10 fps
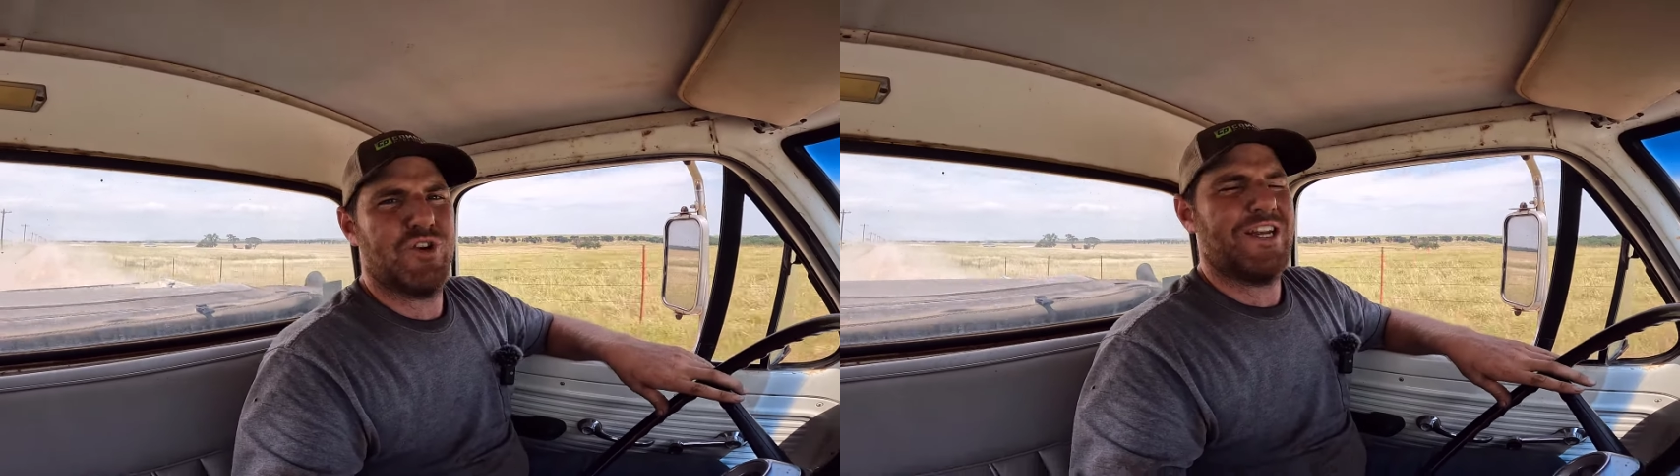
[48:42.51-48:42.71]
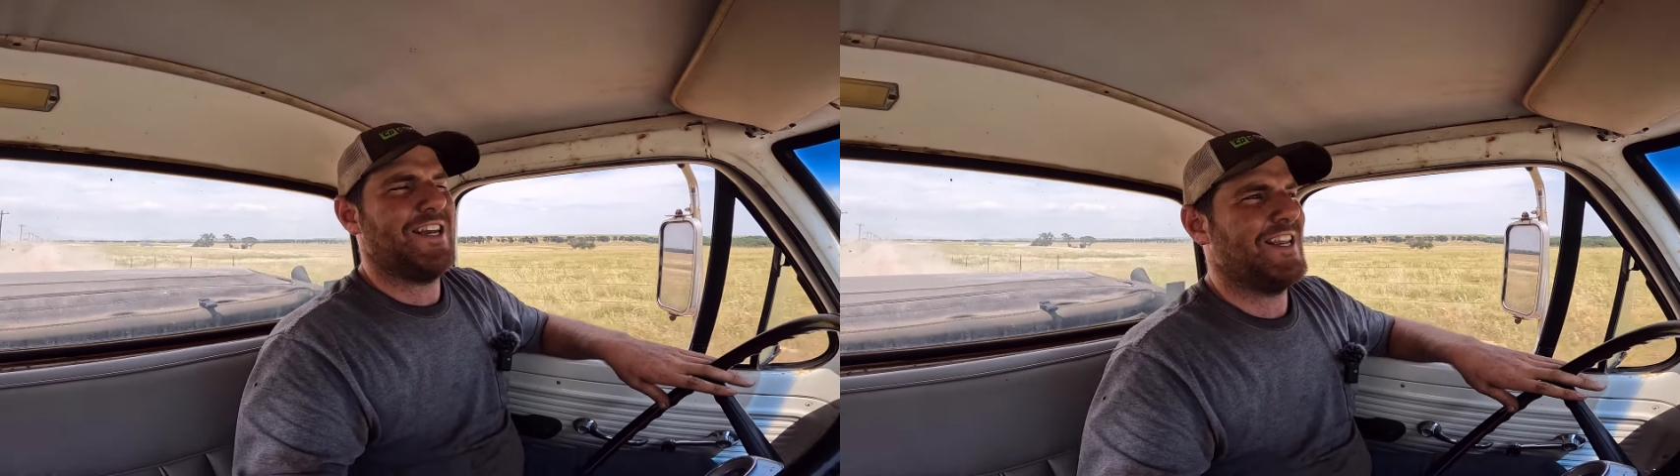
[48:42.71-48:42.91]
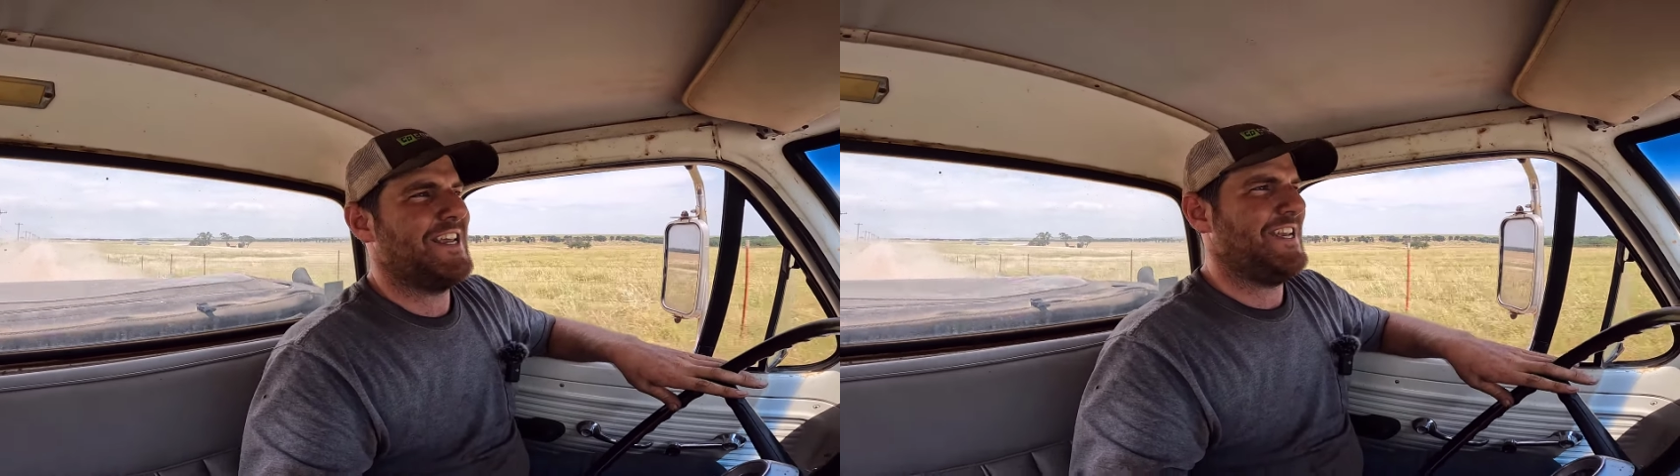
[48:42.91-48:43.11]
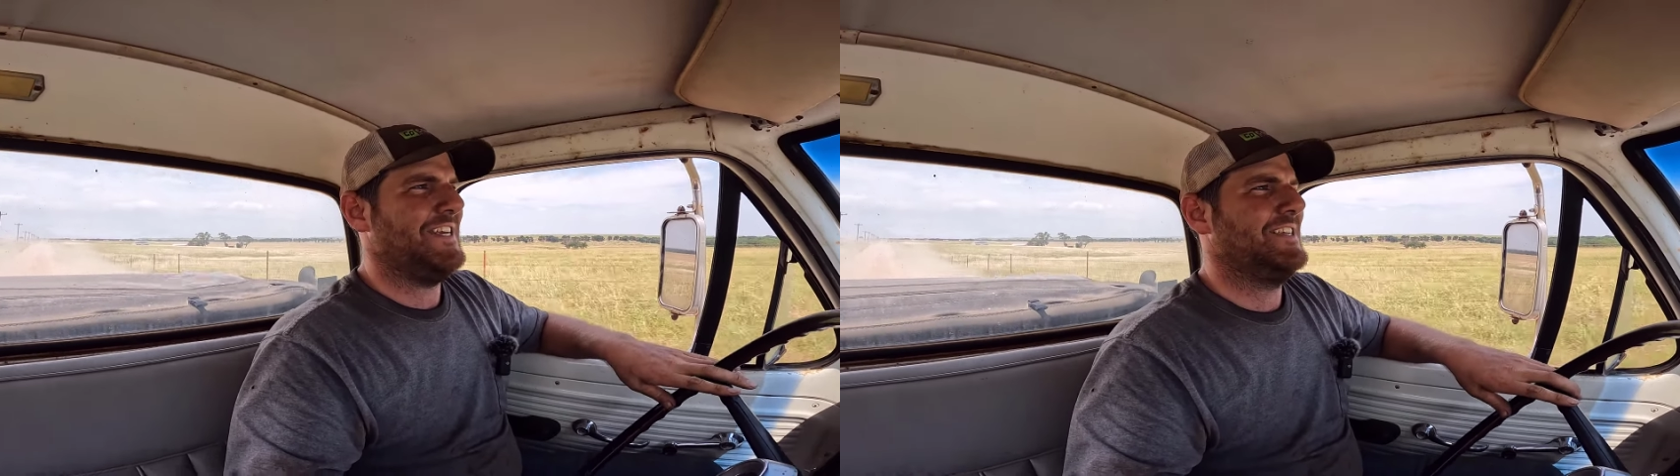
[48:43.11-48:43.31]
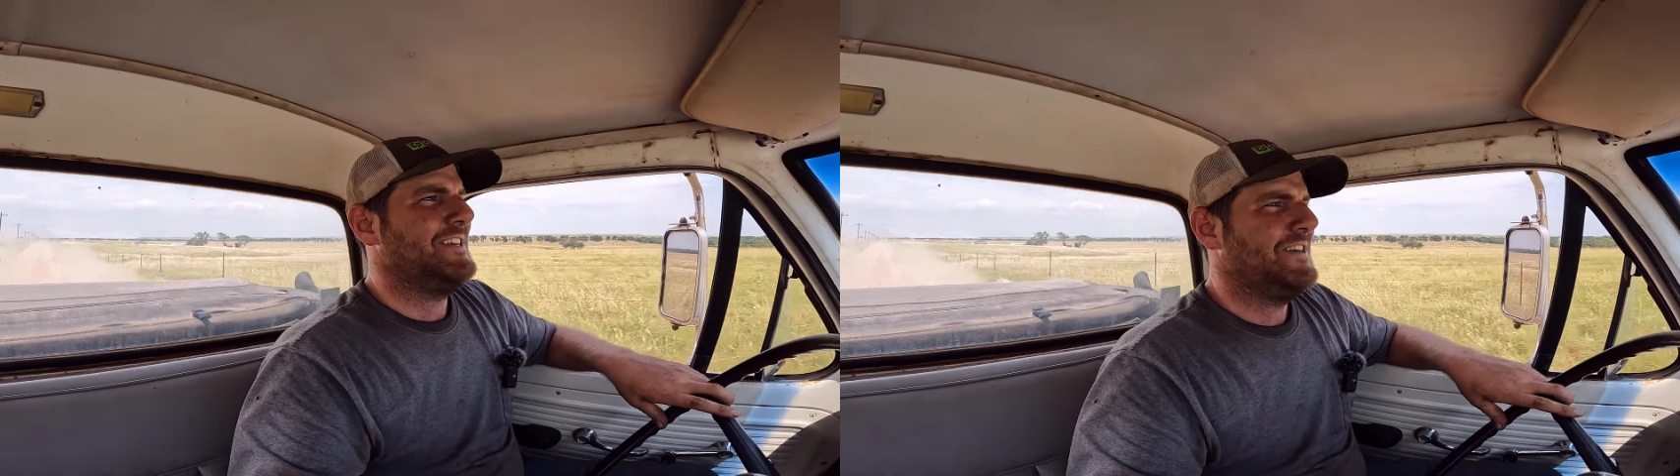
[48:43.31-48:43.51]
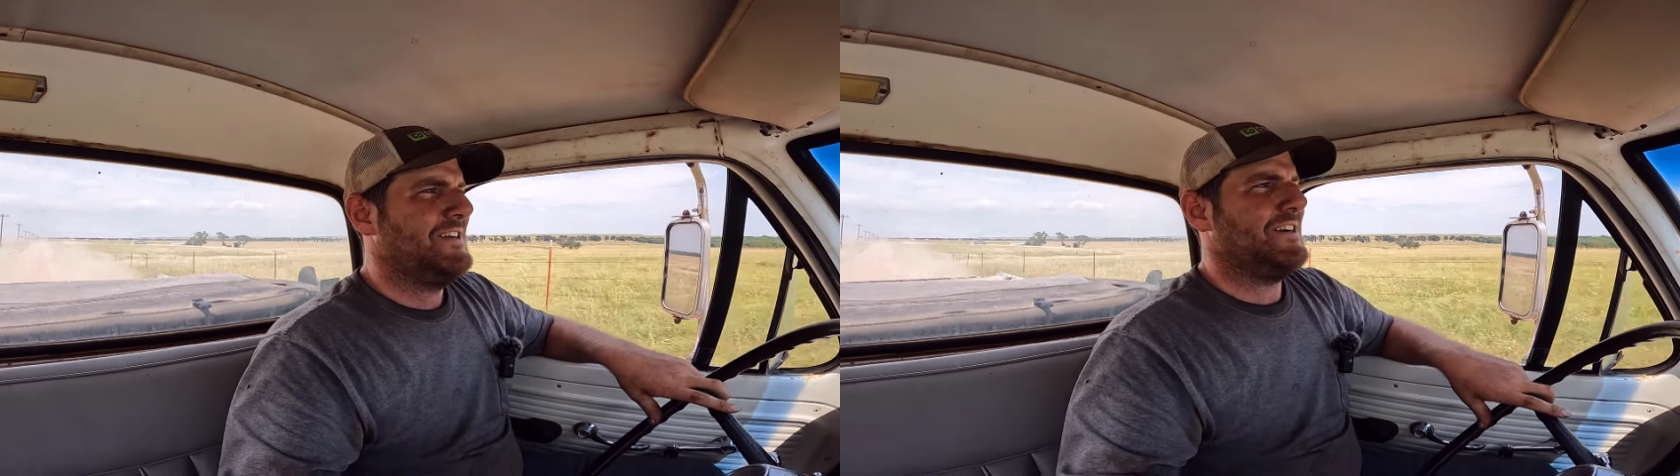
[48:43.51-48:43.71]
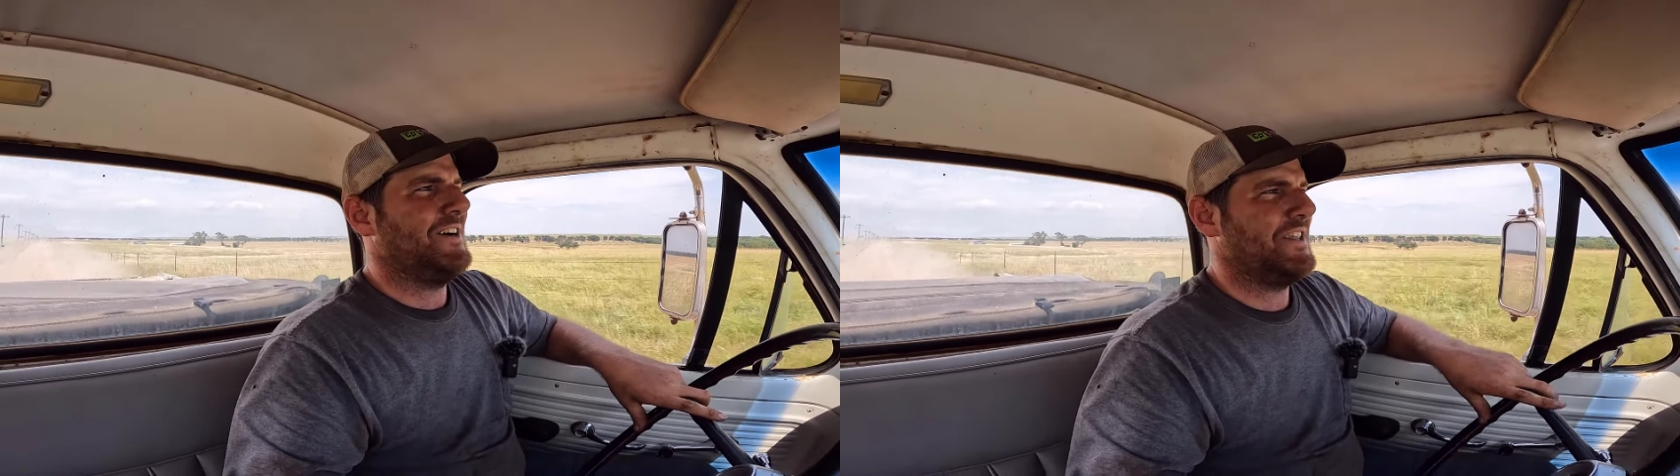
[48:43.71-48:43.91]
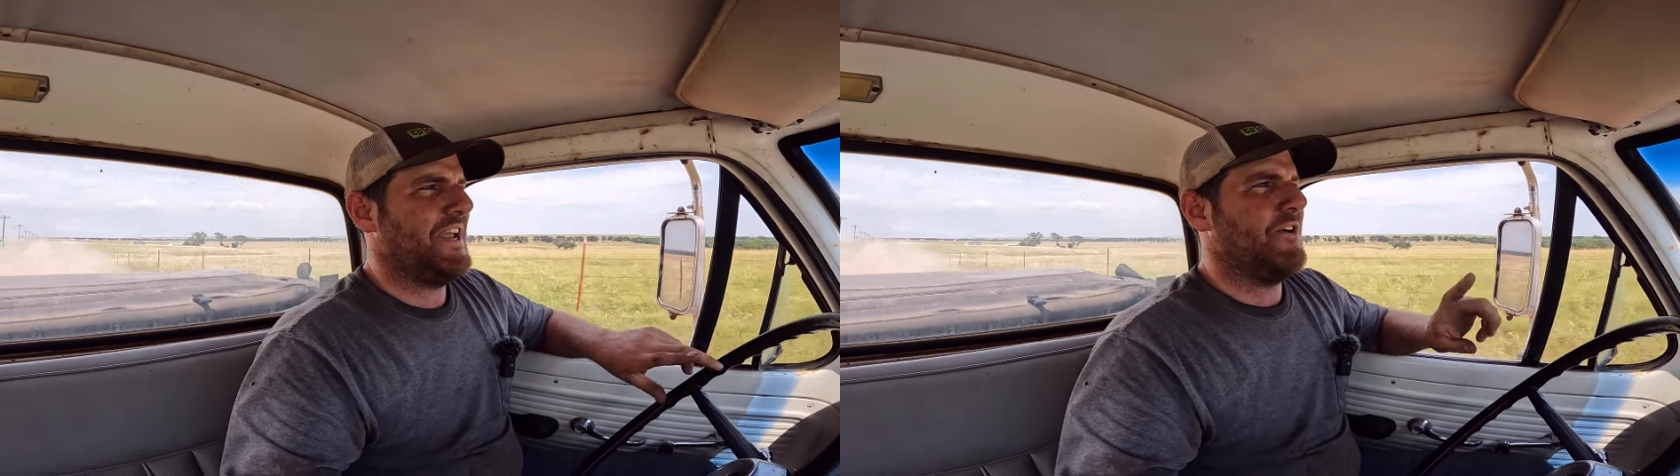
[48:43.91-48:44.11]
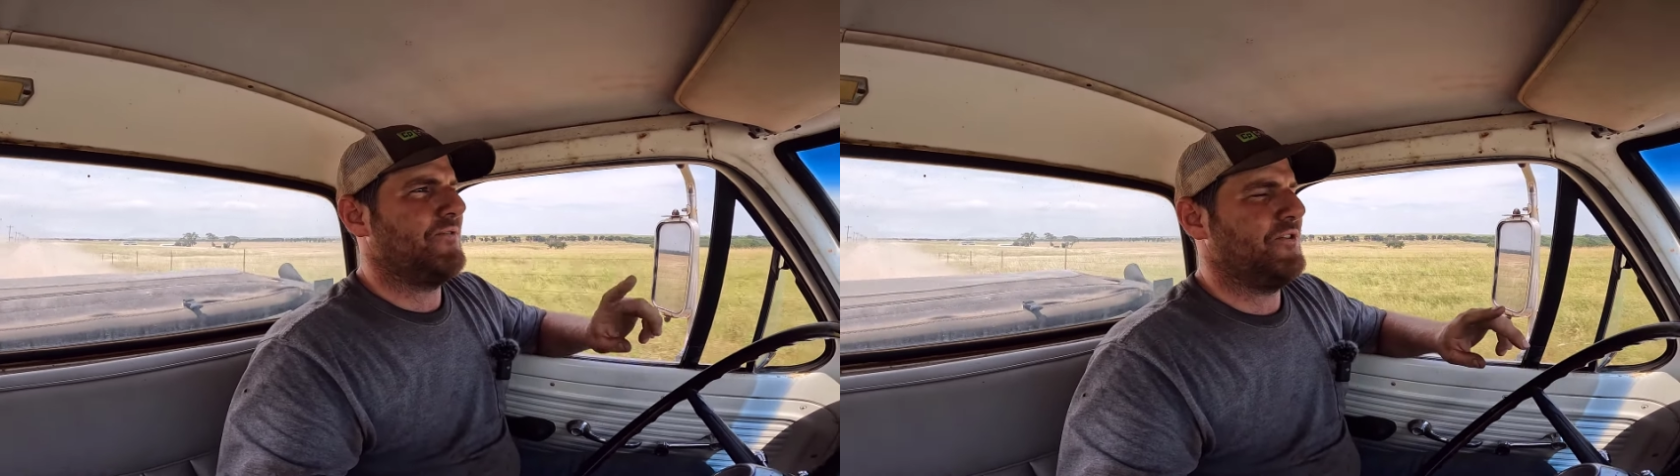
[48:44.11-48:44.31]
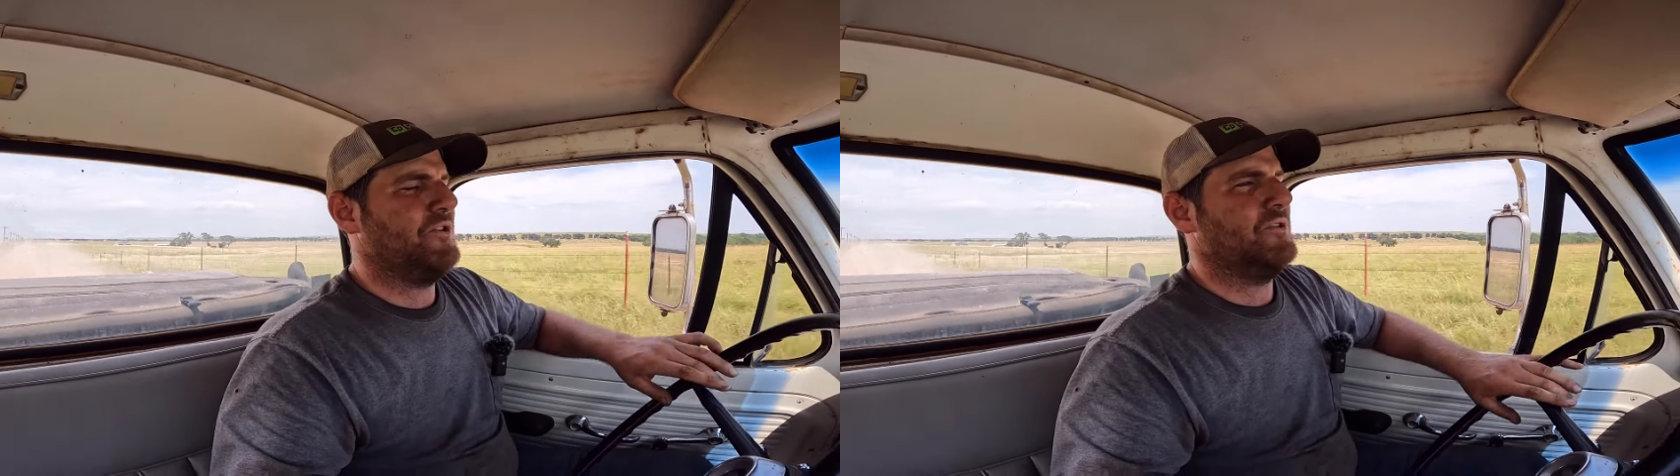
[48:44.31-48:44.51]
really lean on the air
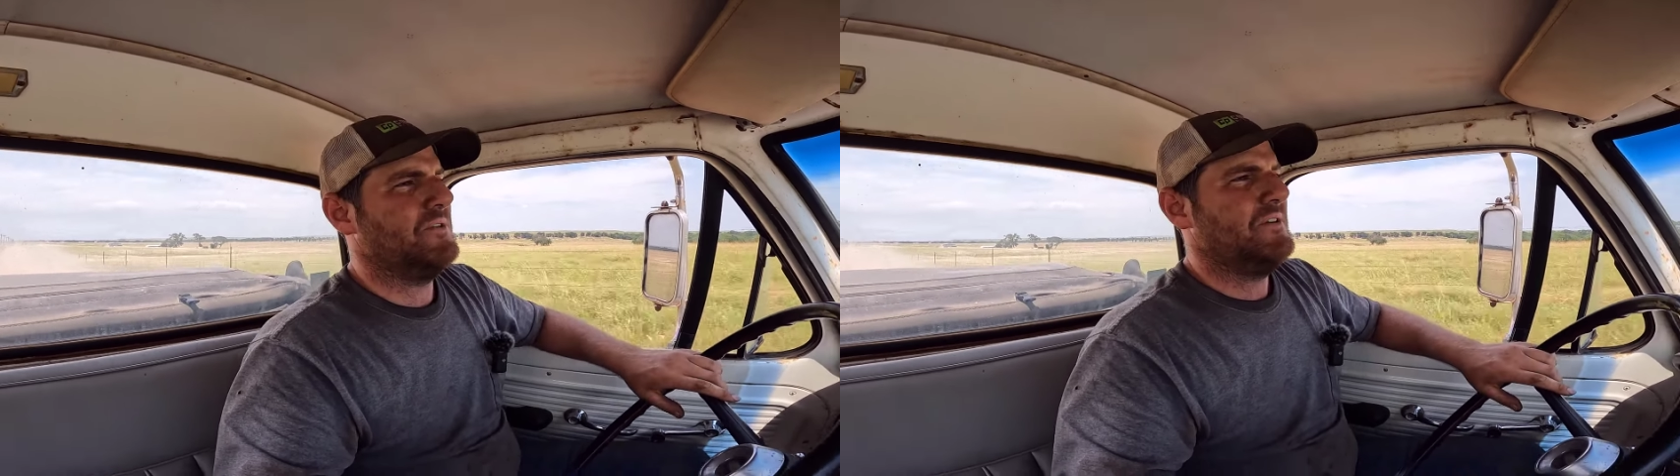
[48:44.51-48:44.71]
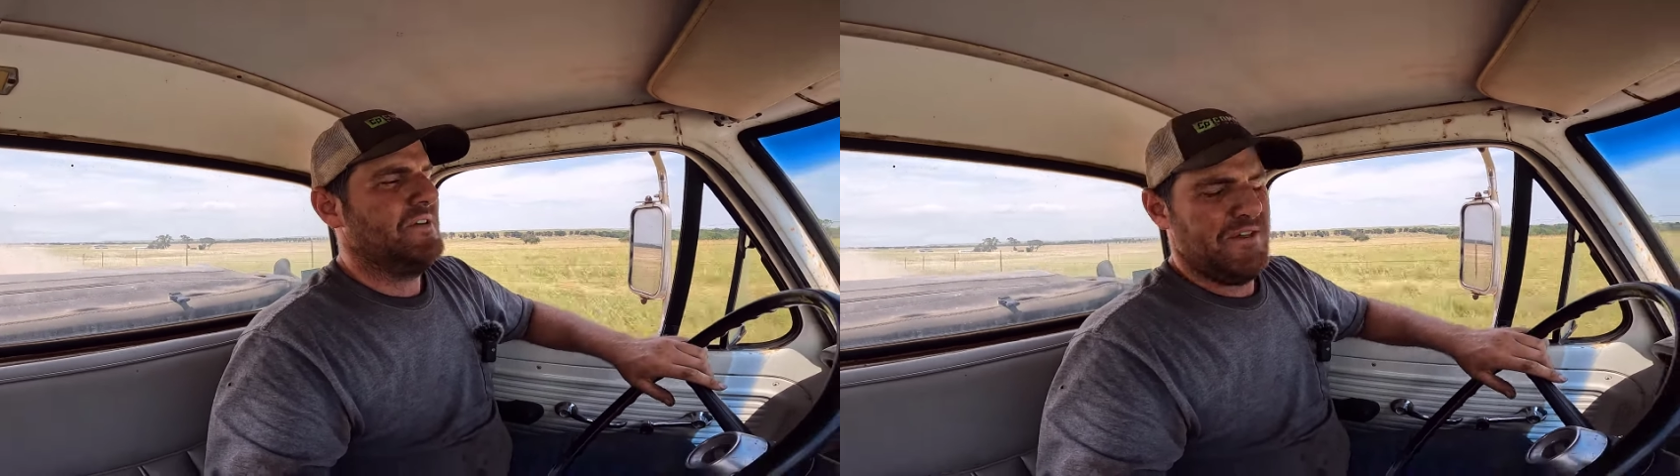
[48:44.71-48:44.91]
fuel.